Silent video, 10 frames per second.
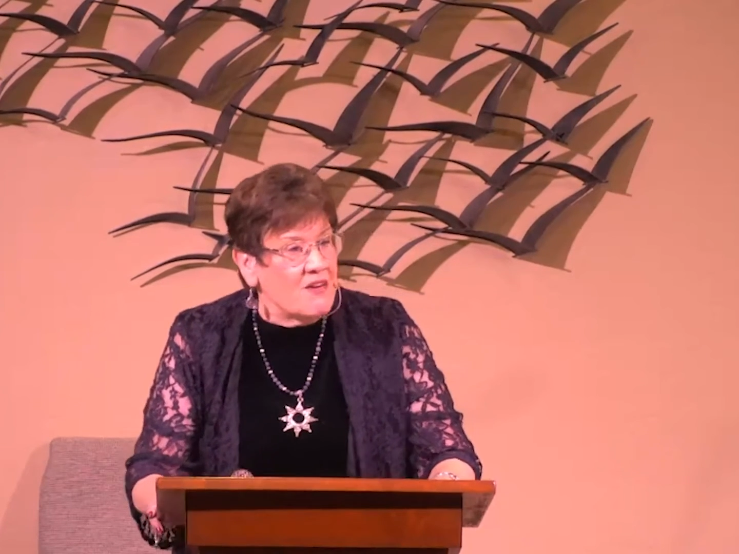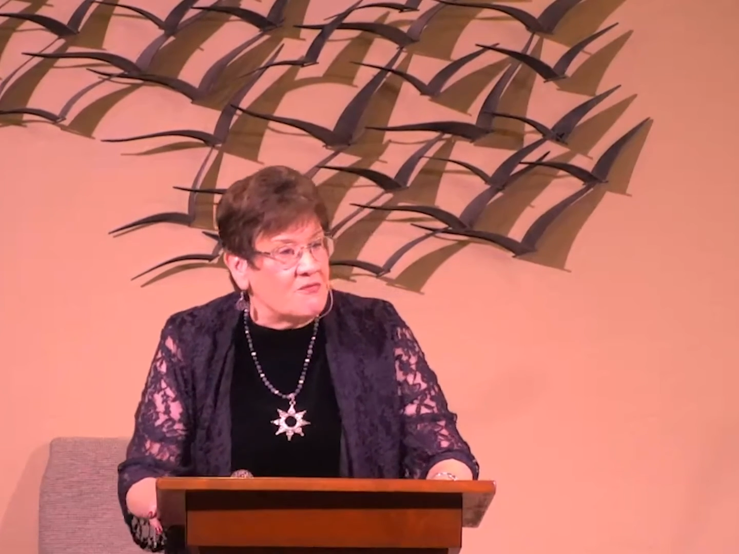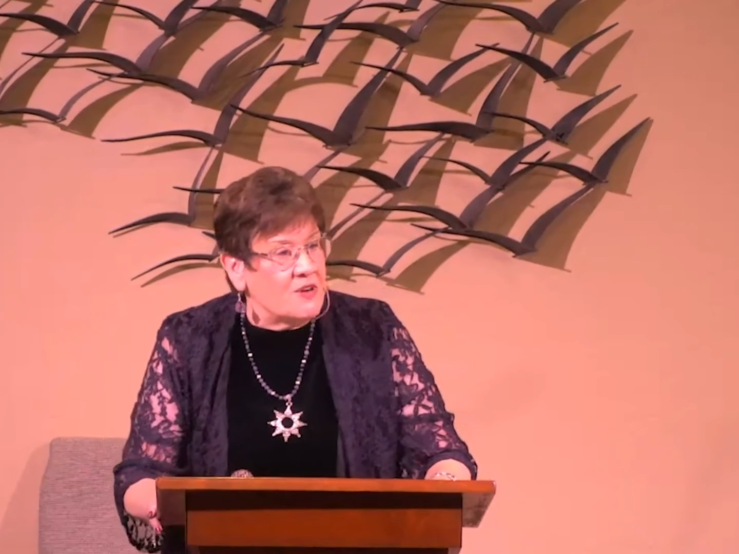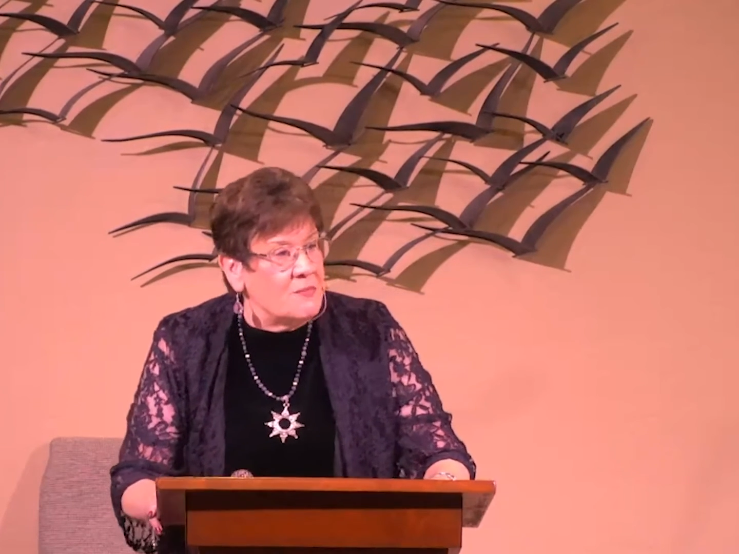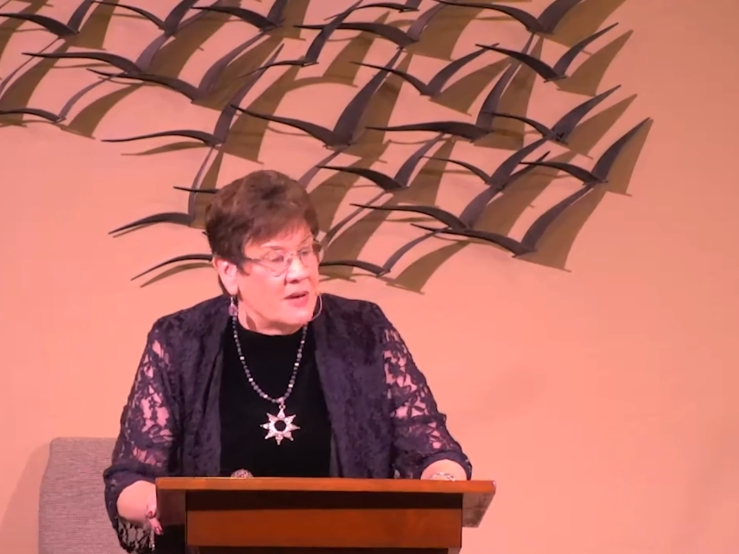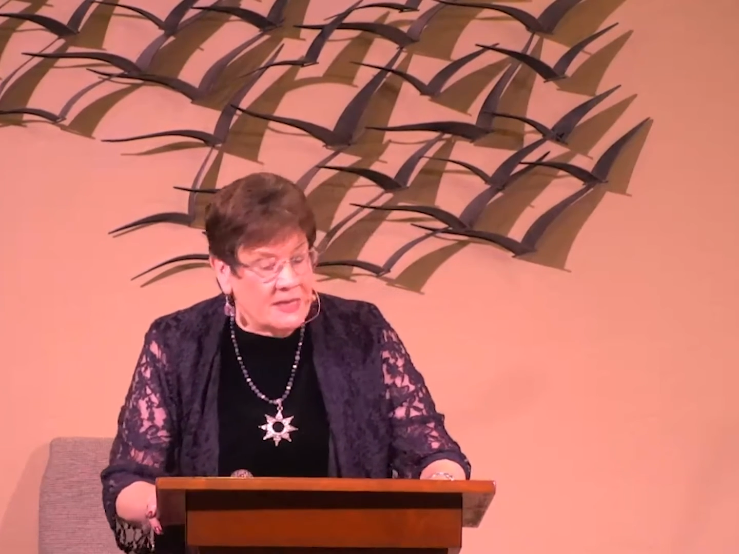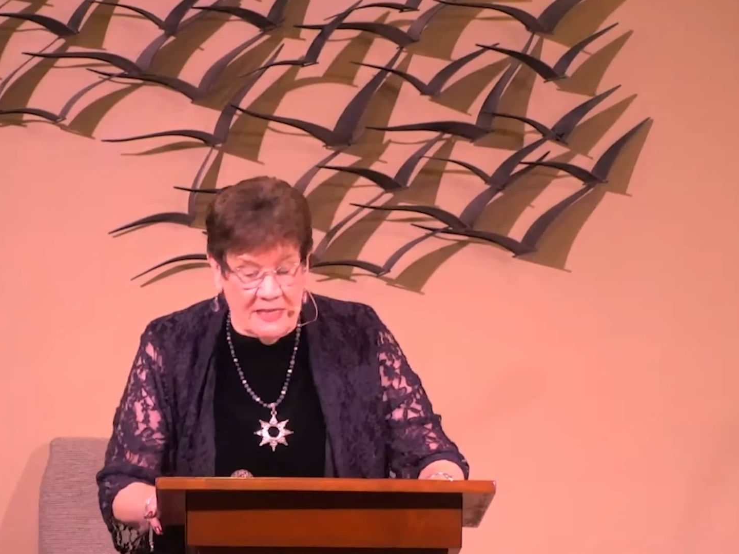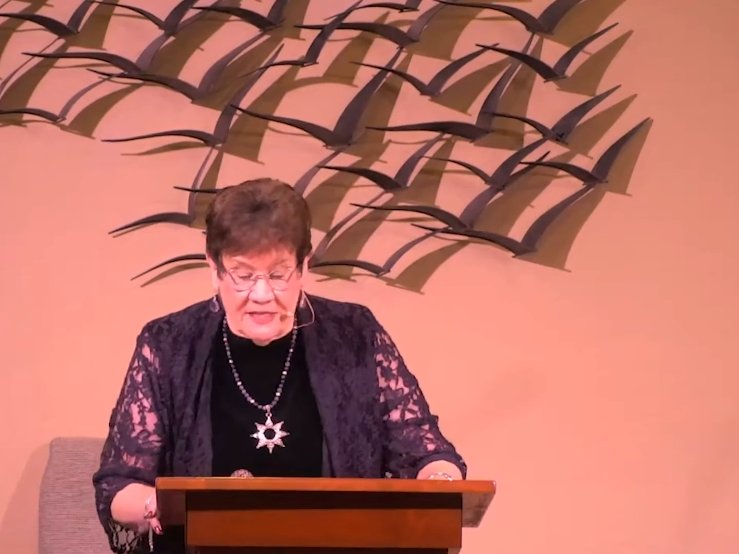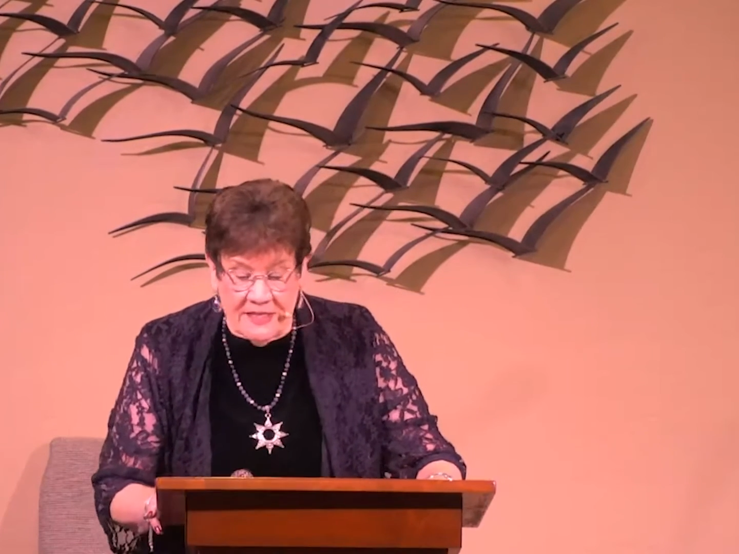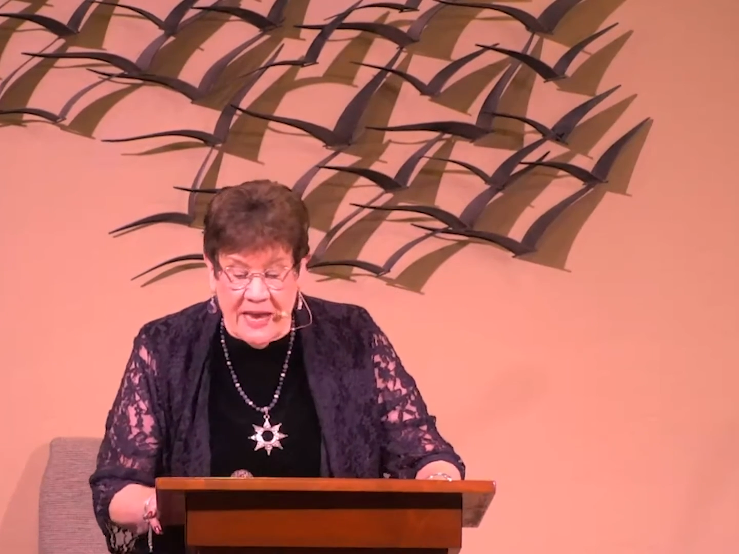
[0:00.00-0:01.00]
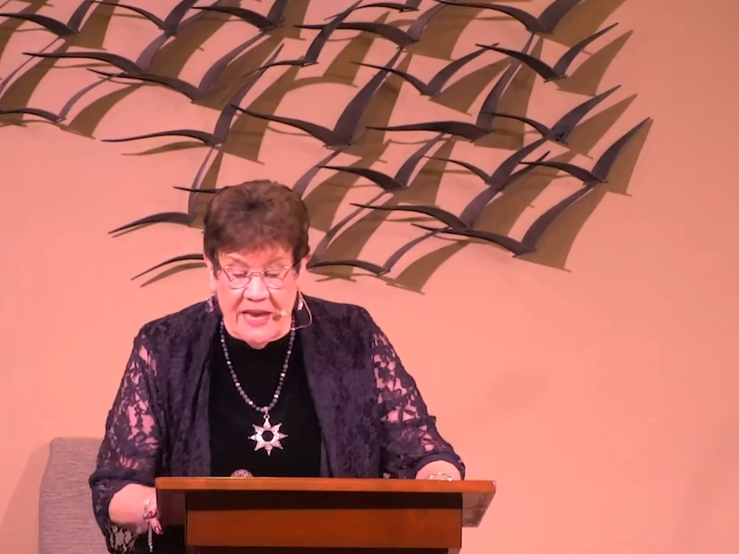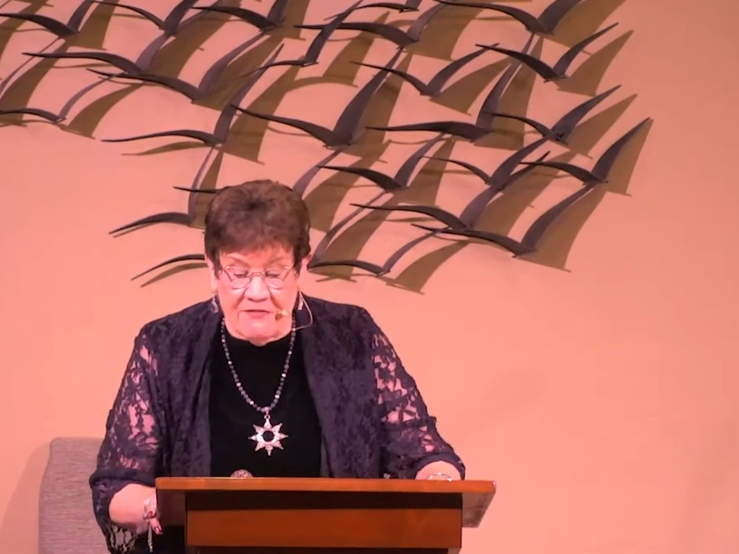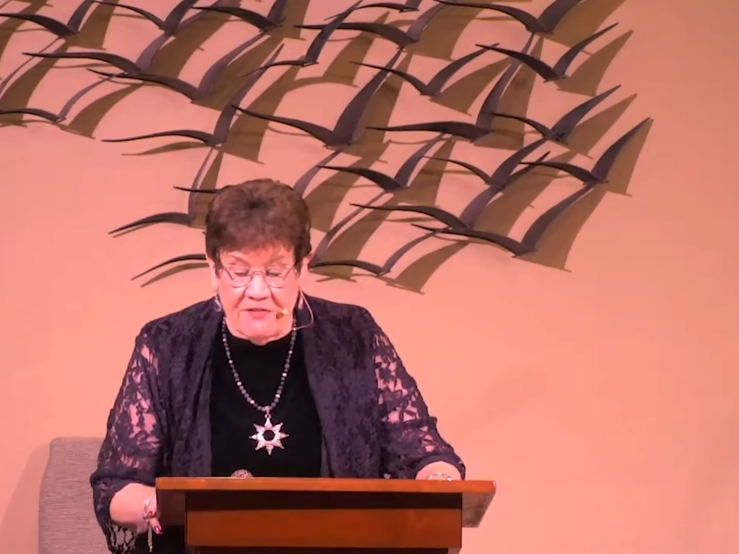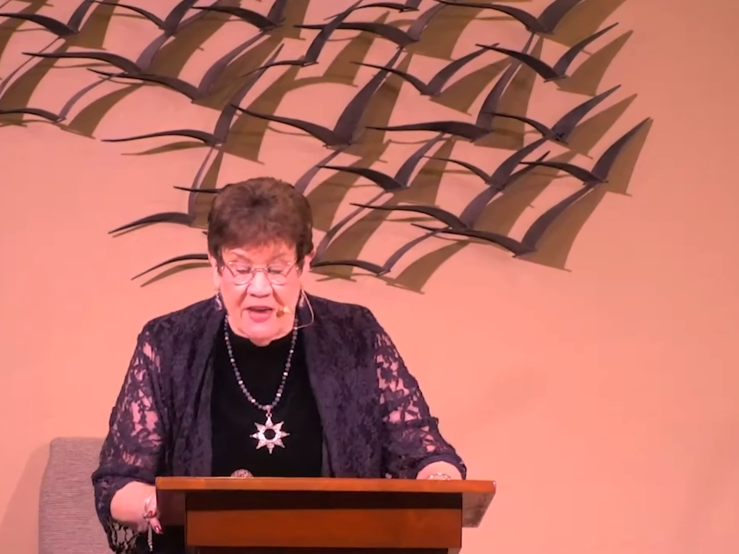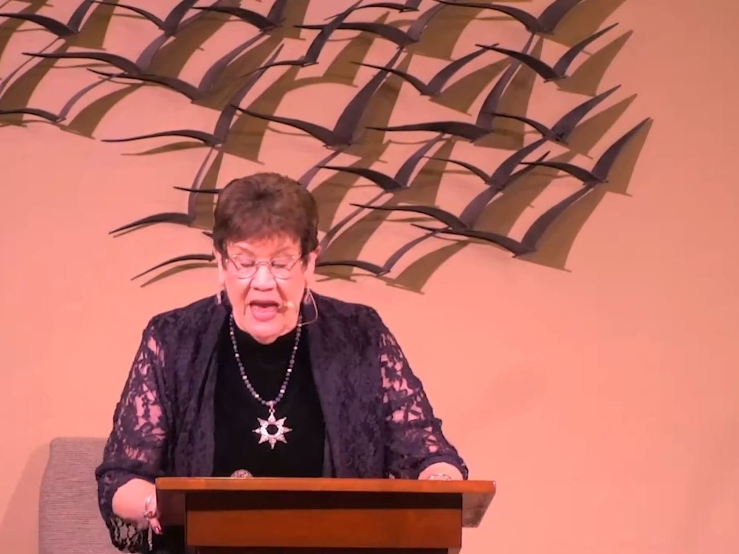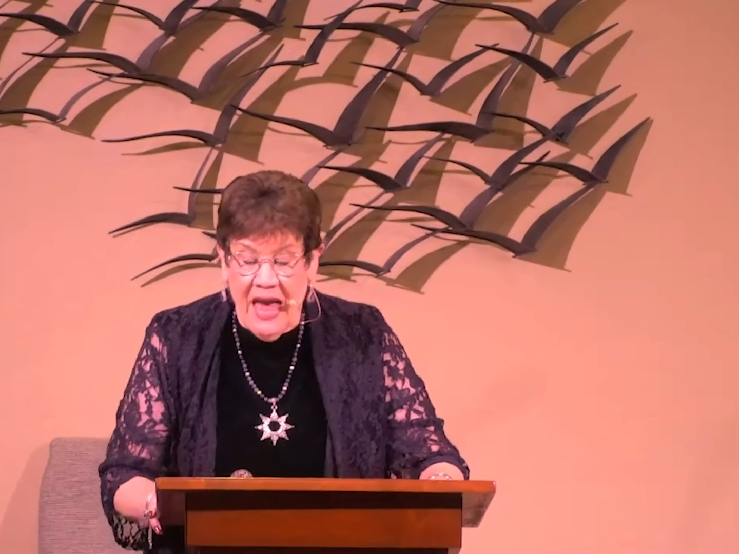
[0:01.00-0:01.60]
everybody safe.